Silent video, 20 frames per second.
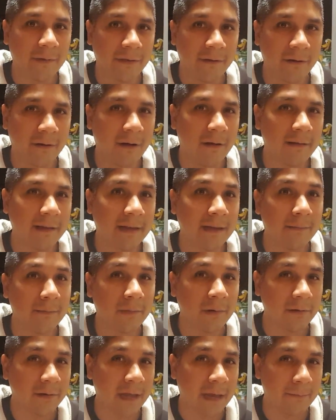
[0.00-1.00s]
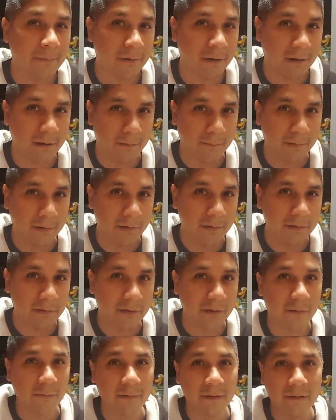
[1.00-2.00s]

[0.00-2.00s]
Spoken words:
what they're calling a multi-pronged approach to